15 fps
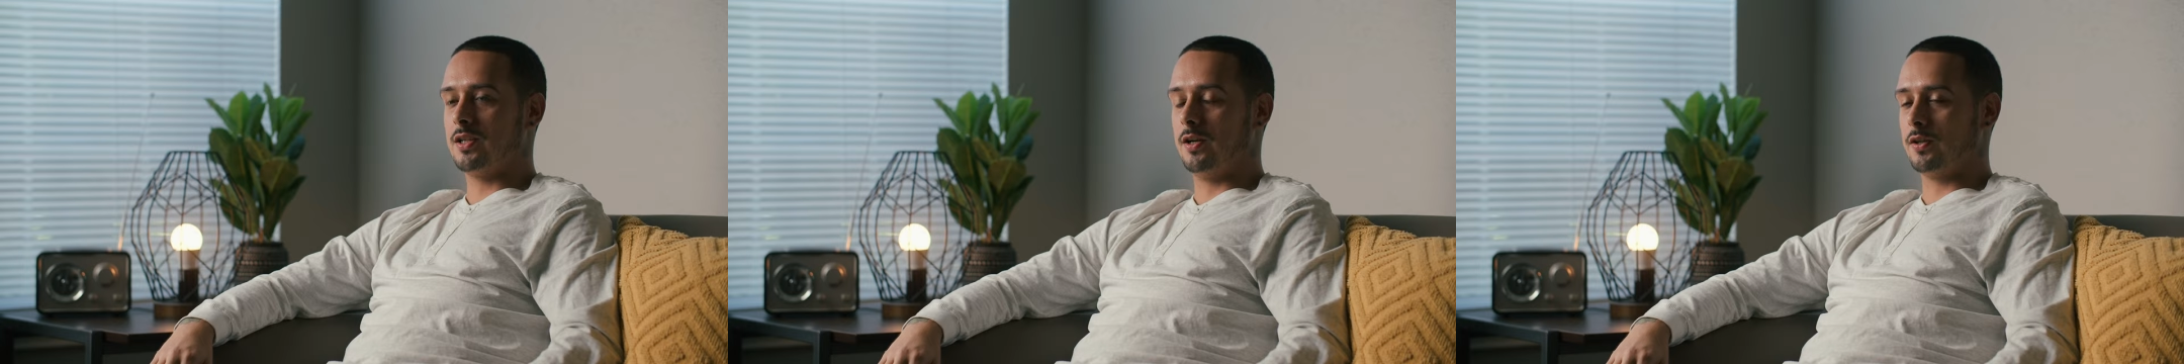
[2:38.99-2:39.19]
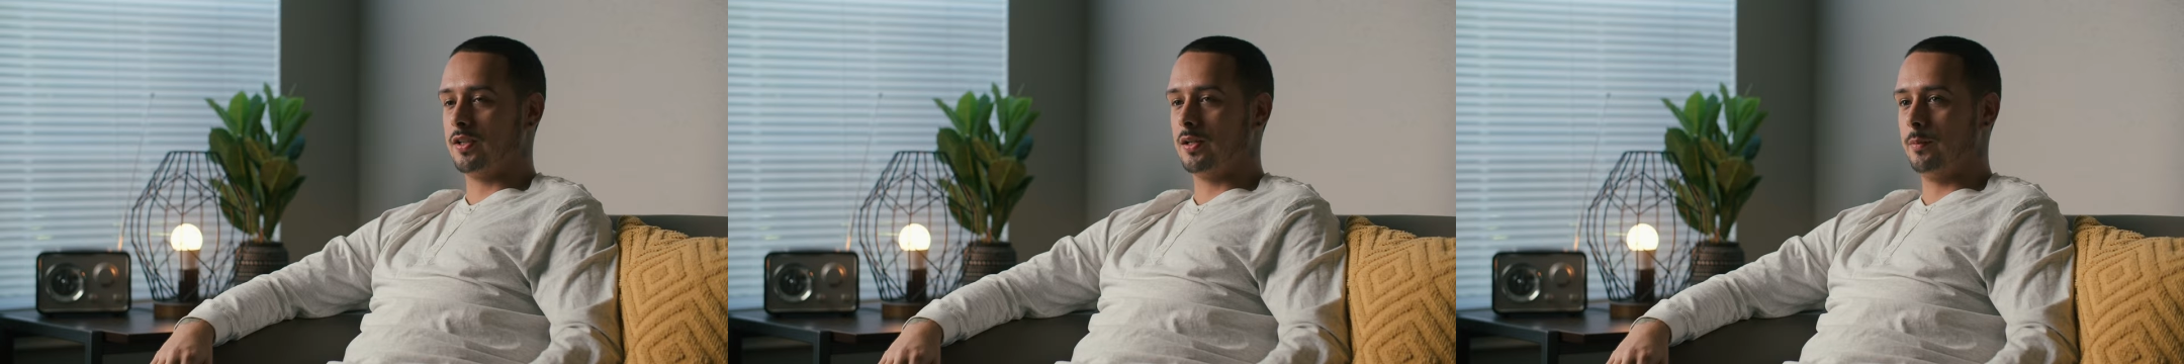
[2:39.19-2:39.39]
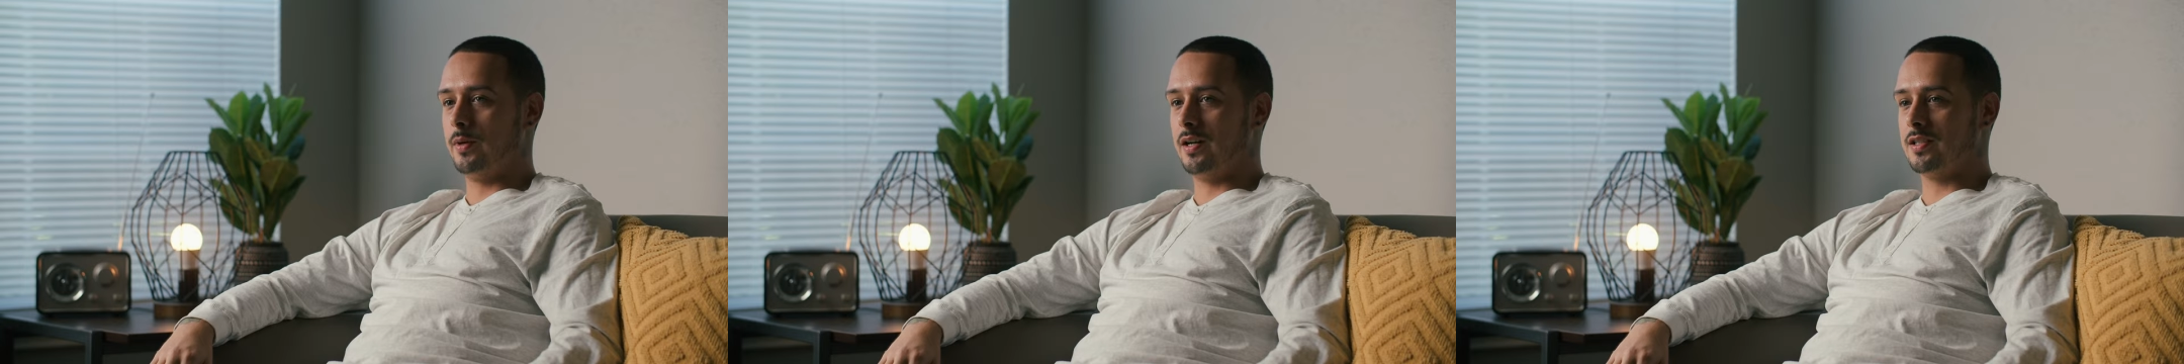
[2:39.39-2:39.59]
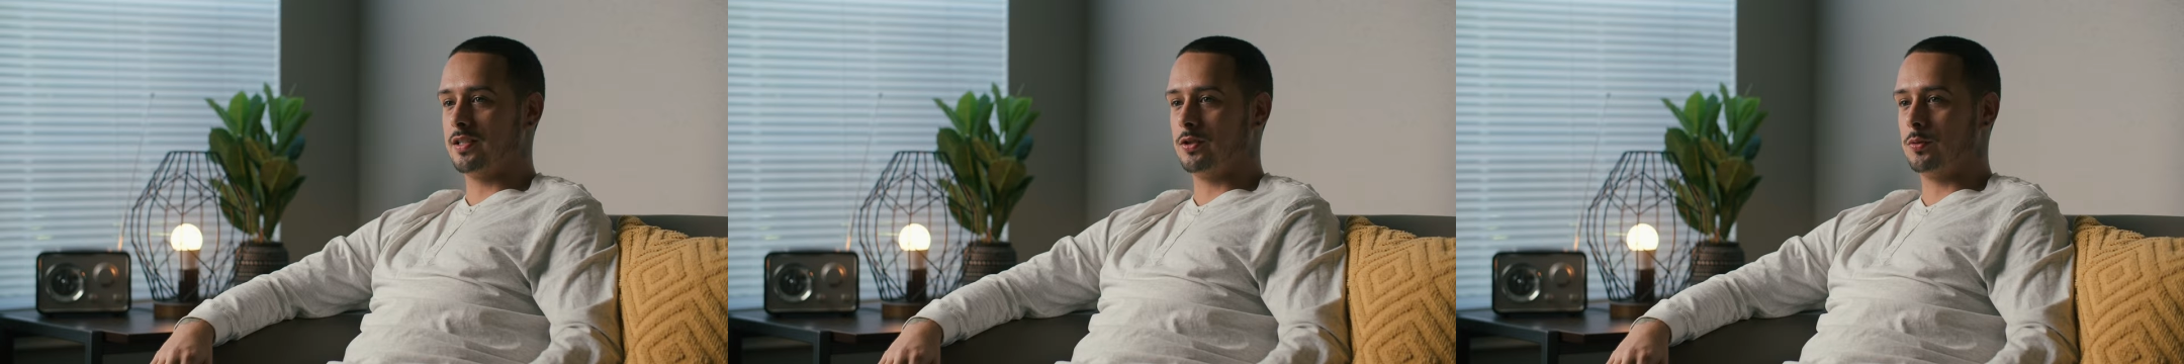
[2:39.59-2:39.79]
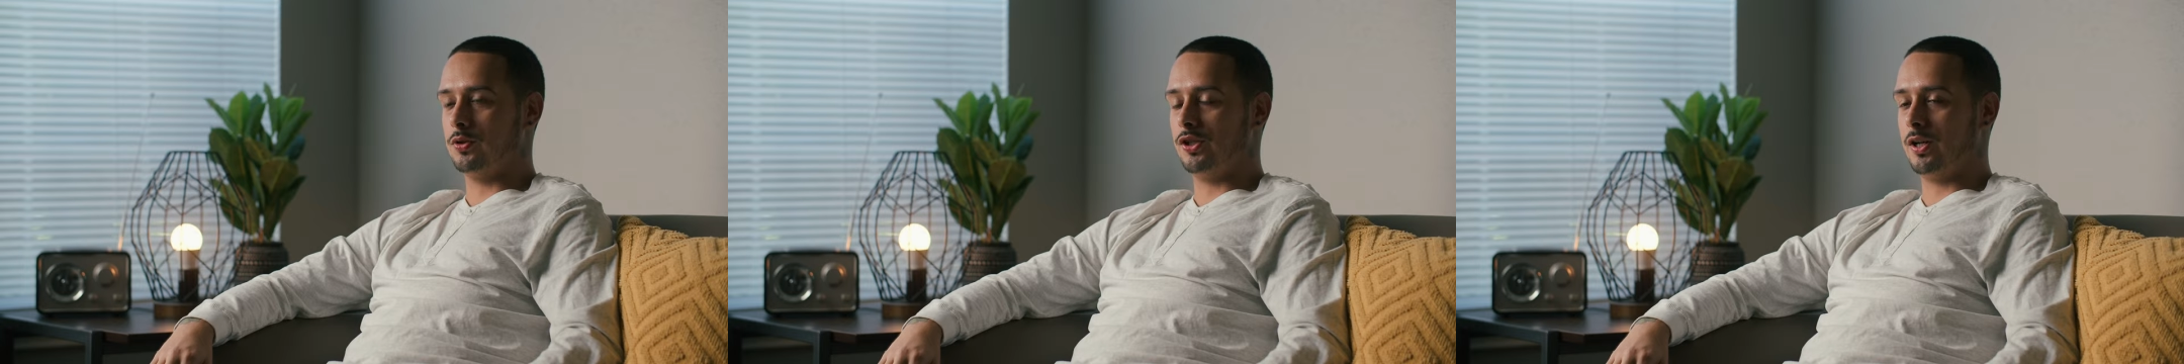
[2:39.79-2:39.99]
talking about his
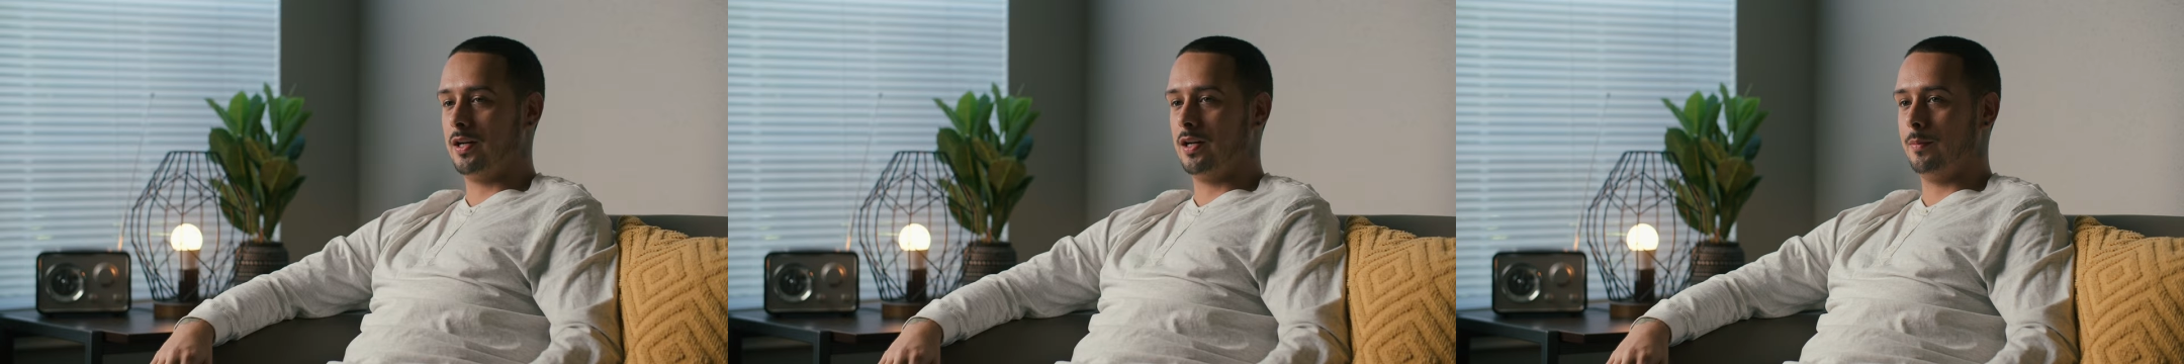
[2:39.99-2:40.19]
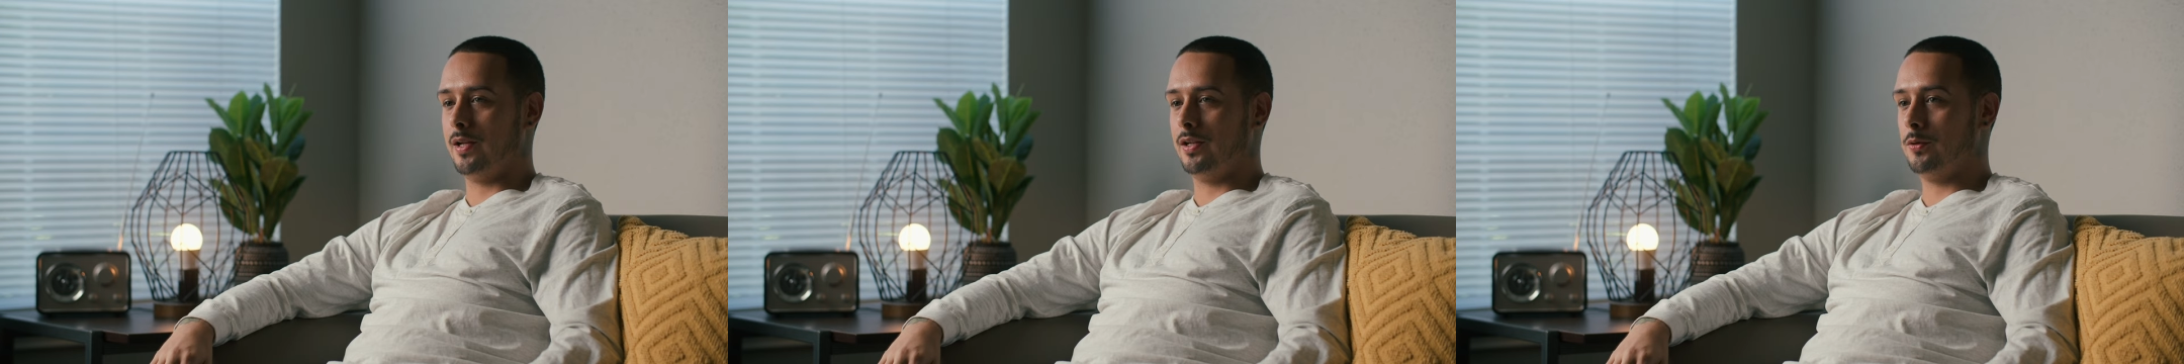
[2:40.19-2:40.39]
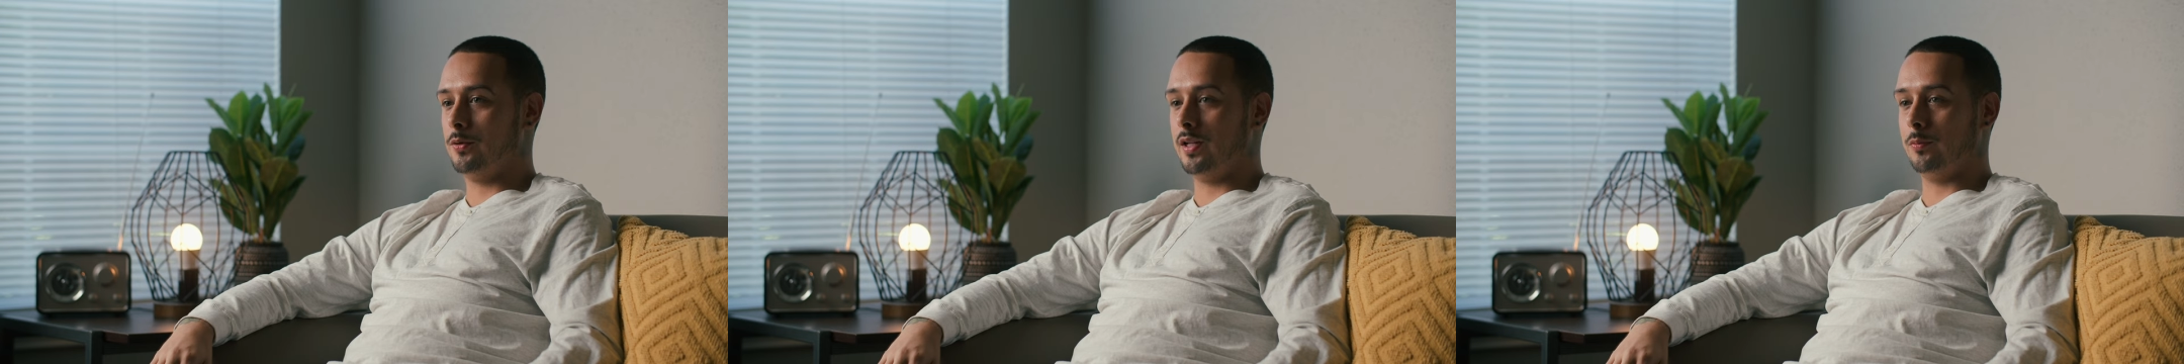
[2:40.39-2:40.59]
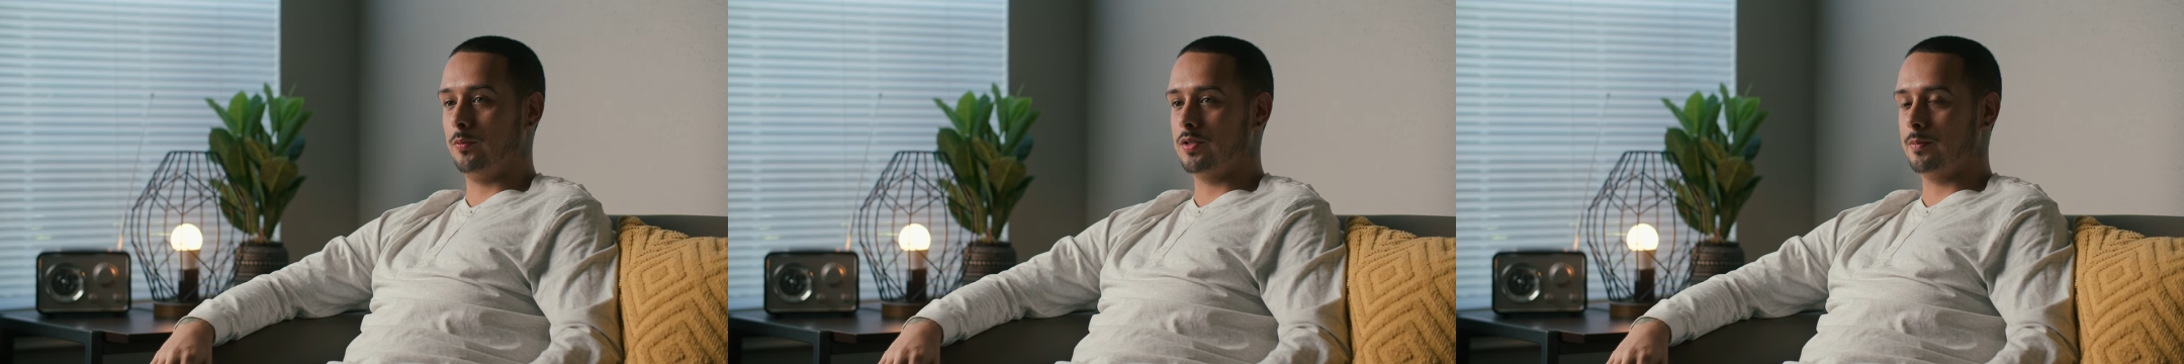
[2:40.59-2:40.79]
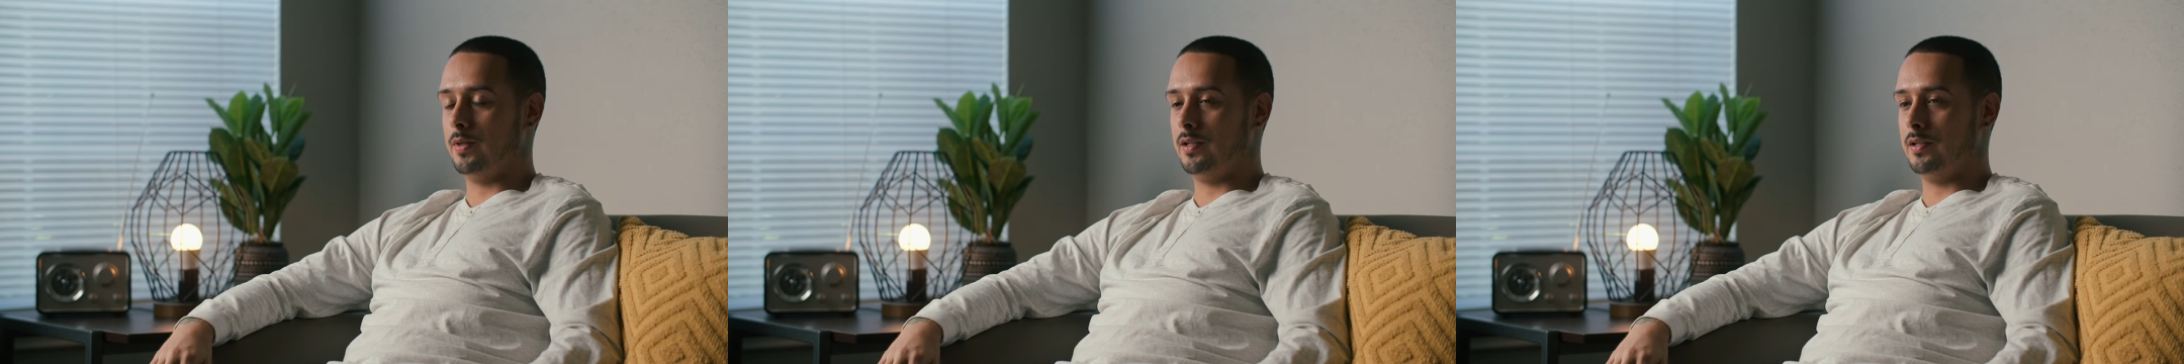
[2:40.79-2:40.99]
new job, I knew that it
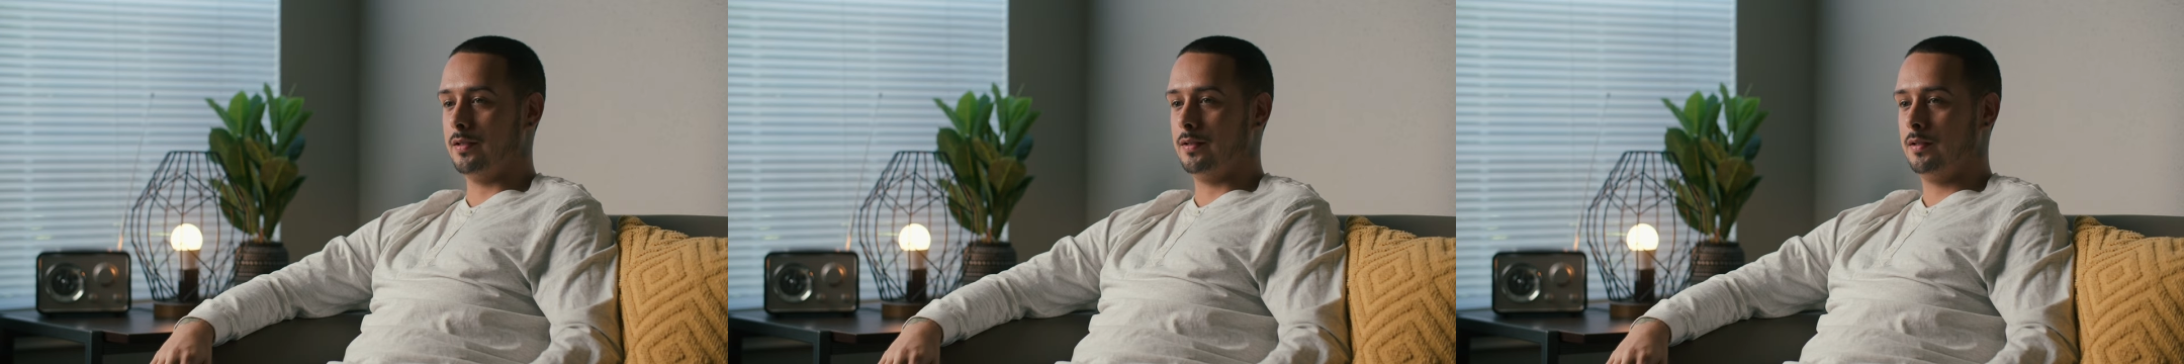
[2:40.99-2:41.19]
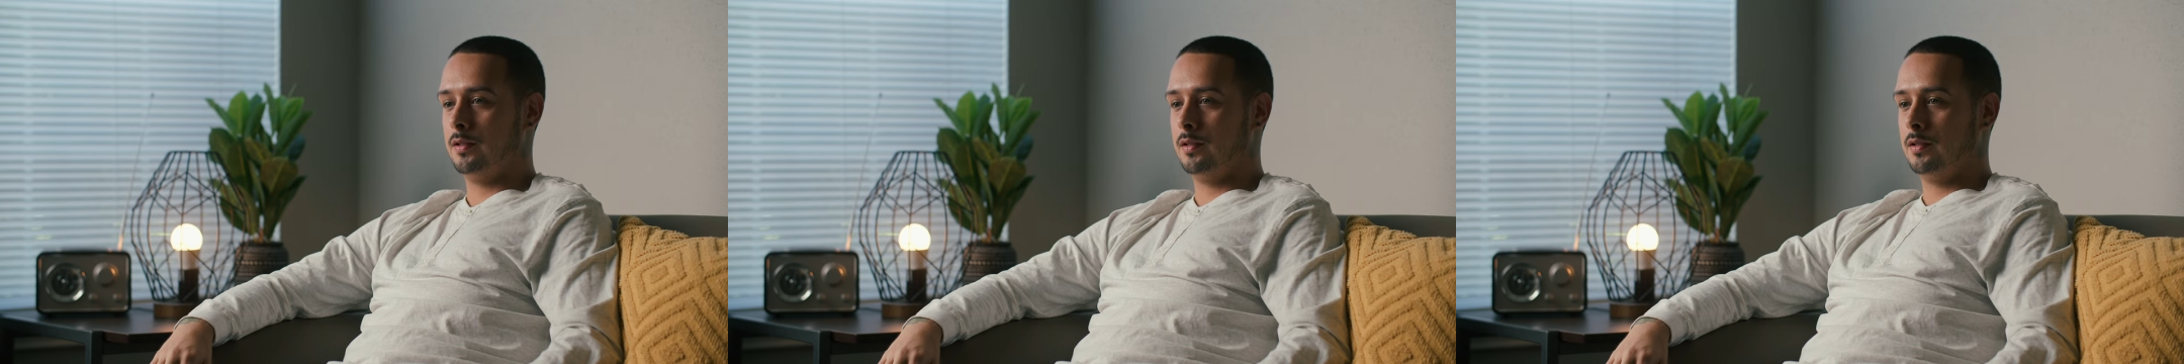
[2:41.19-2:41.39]
was bad.